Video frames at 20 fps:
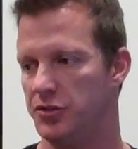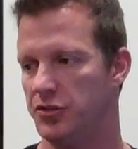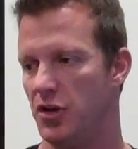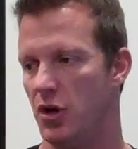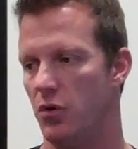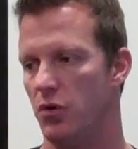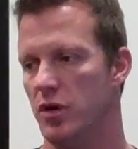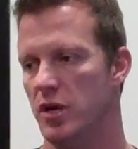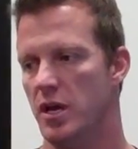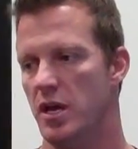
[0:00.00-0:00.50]

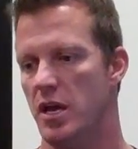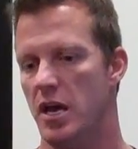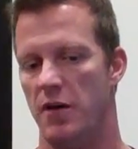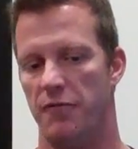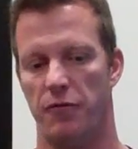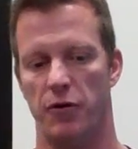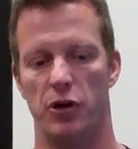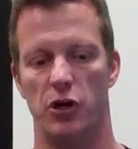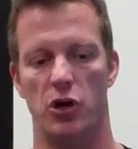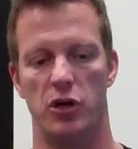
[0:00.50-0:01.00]
So
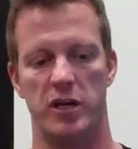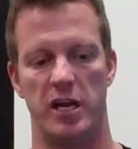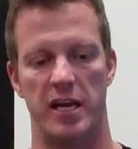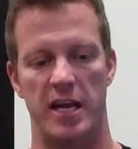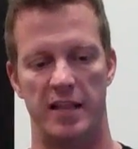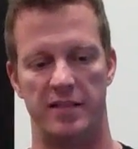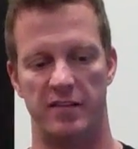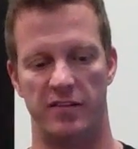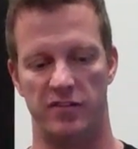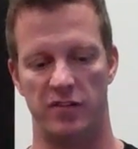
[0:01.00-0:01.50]
if we're
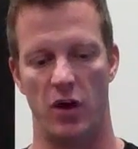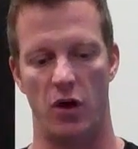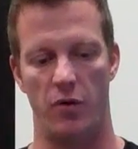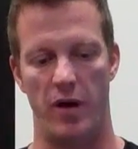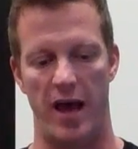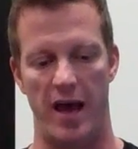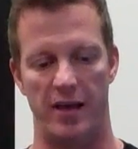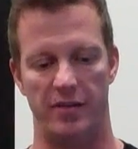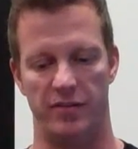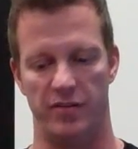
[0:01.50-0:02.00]
looking at the
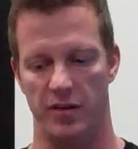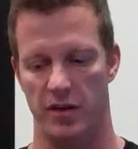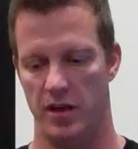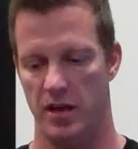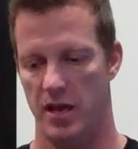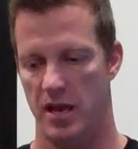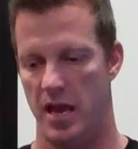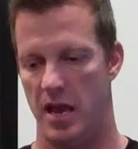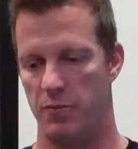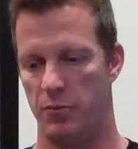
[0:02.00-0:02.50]
psoas
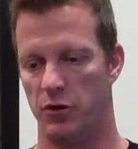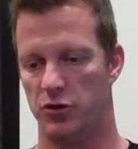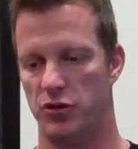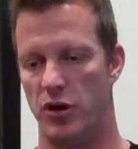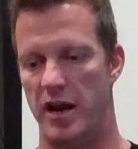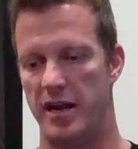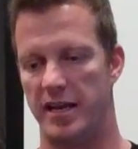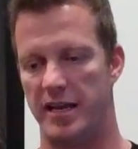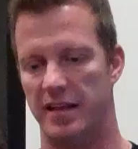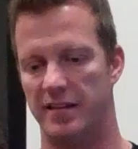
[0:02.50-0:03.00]
and we're
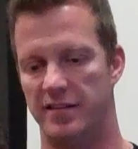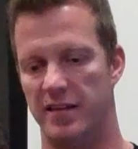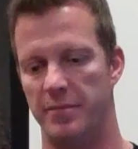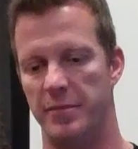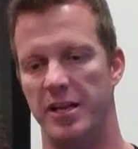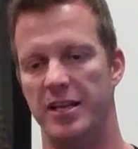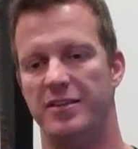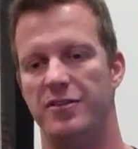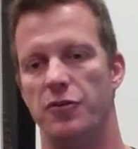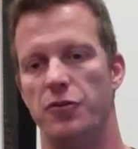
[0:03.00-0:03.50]
trying to get
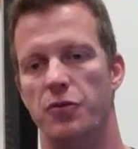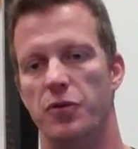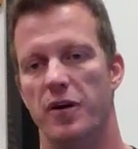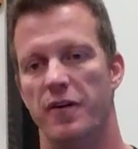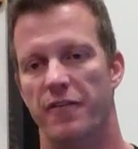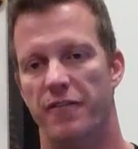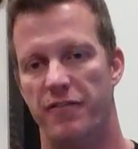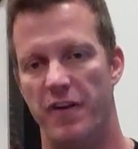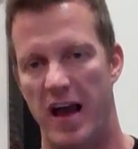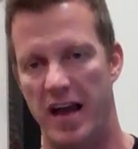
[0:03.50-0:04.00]
somebody to
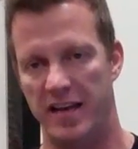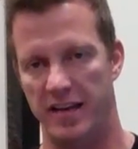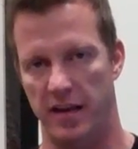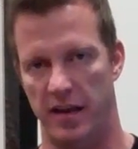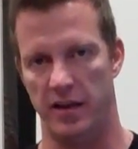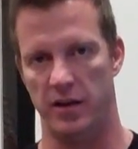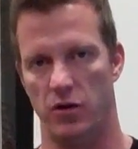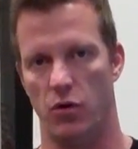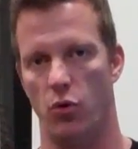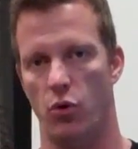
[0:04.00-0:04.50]
find
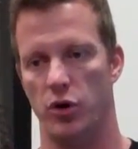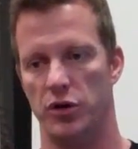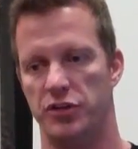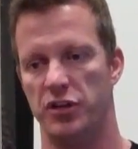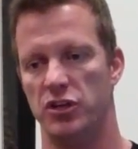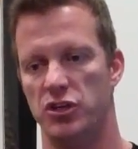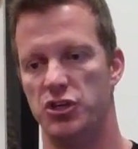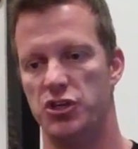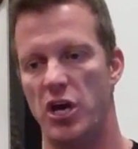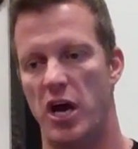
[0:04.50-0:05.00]
it or
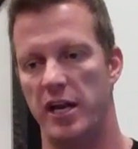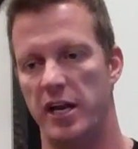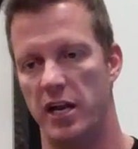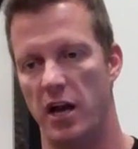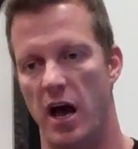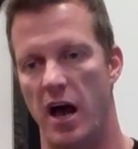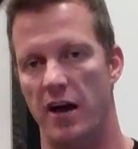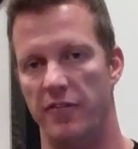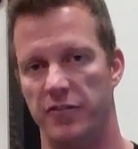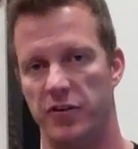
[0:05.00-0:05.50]
to shut it
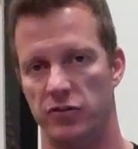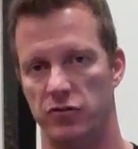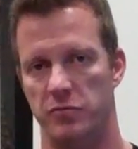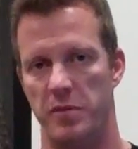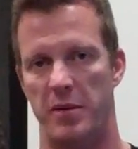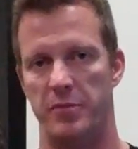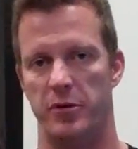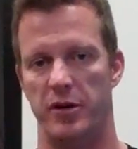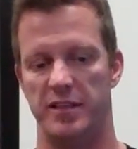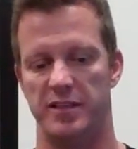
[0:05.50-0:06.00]
off, because
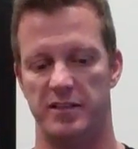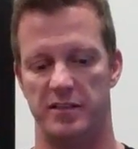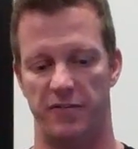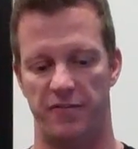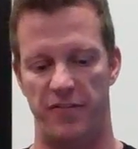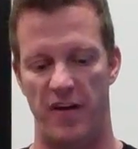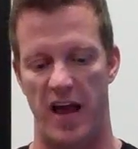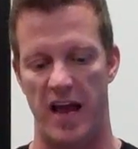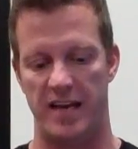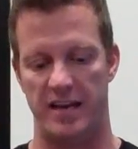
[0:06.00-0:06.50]
remember, it's
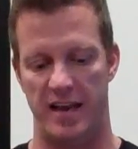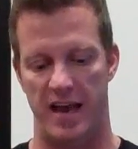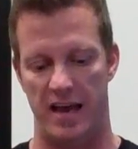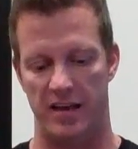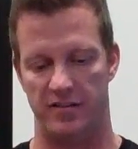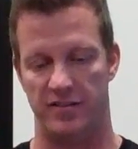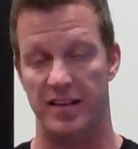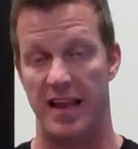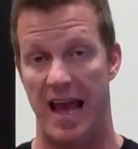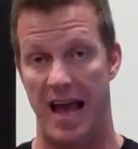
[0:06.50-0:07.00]
defined
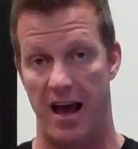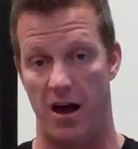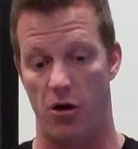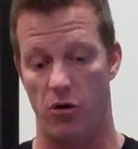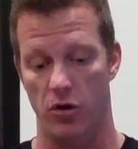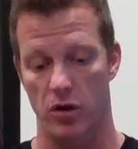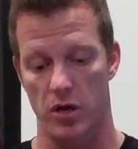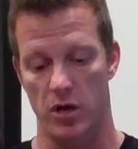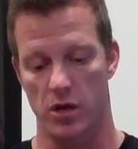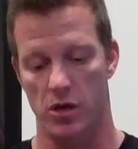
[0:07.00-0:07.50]
as
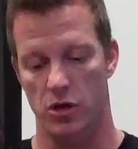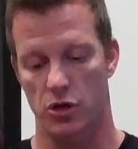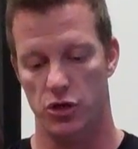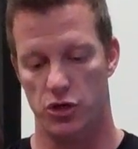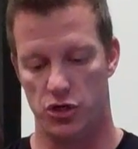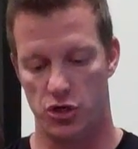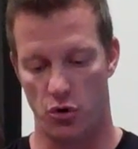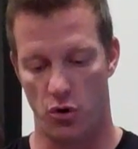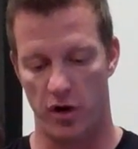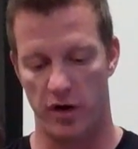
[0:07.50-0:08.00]
now
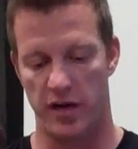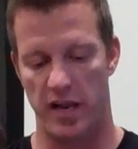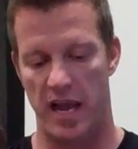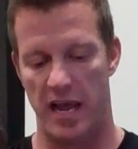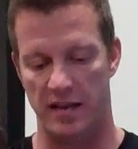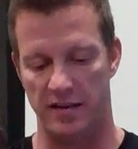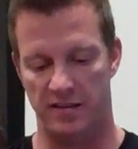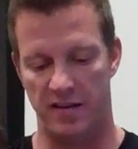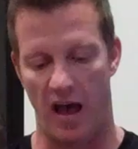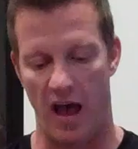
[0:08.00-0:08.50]
short
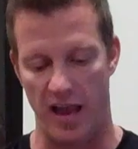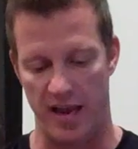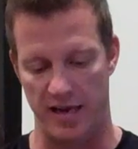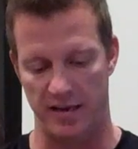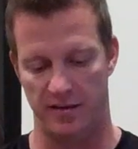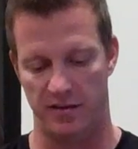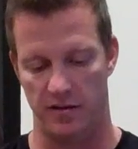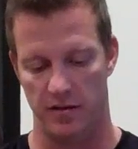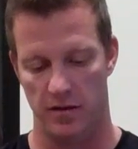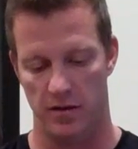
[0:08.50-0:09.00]
and
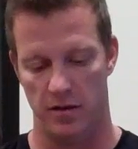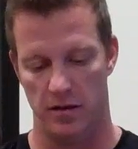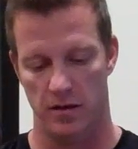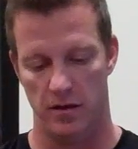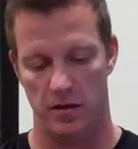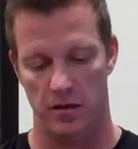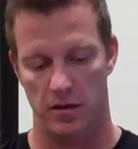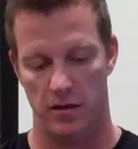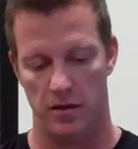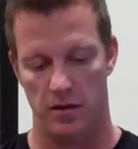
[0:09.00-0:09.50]
tight,
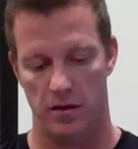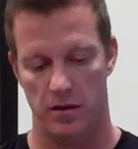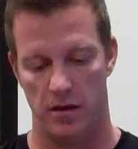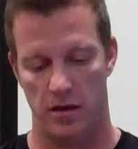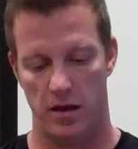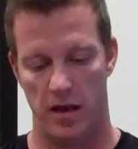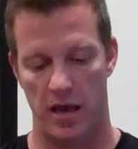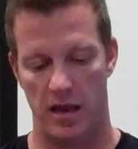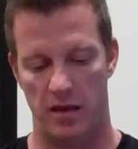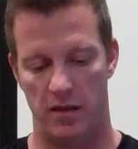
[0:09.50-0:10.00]

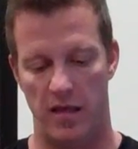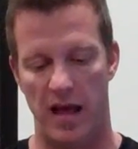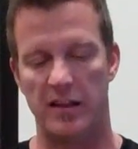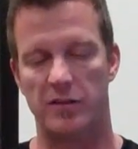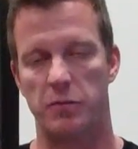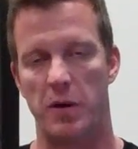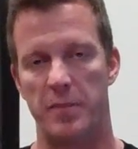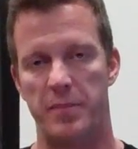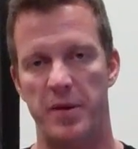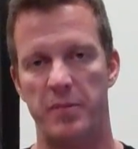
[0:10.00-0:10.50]
and
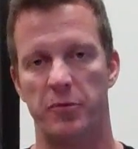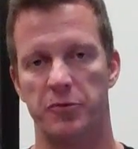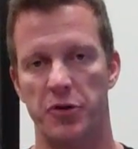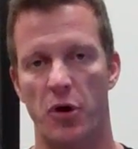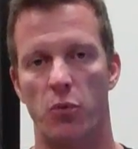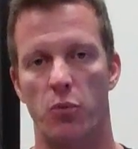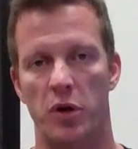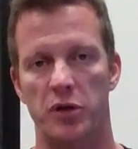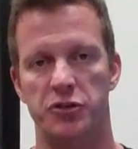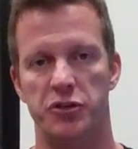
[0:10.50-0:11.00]
that's why people
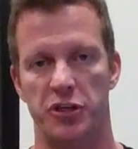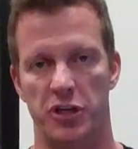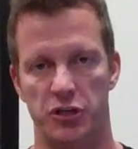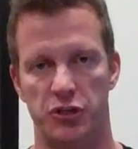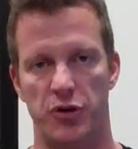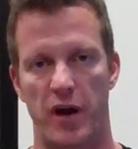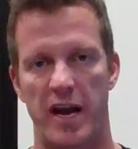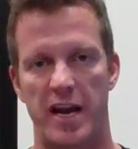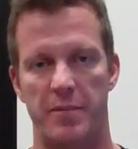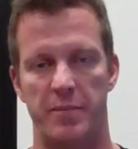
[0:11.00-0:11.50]
don't want you to
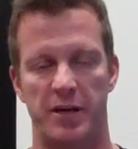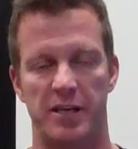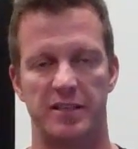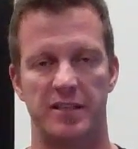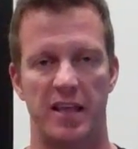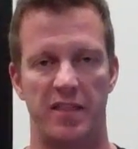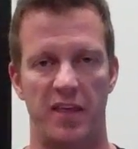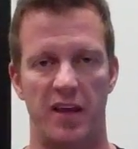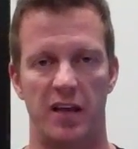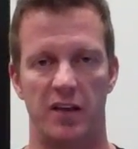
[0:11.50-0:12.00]
train it
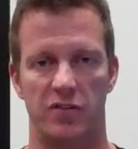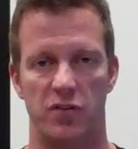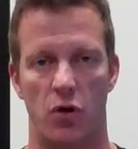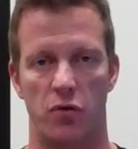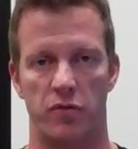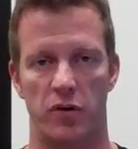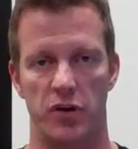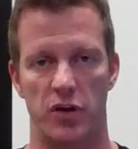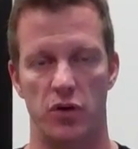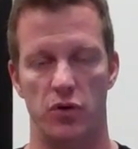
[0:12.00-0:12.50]
because they think it's
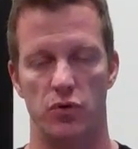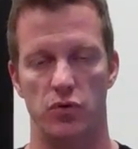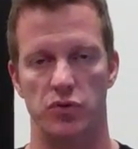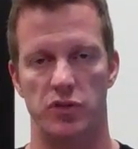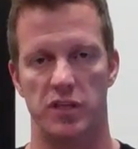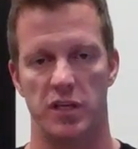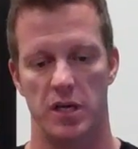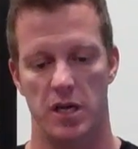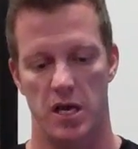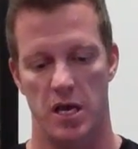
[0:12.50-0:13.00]

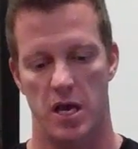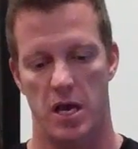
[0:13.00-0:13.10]
overused.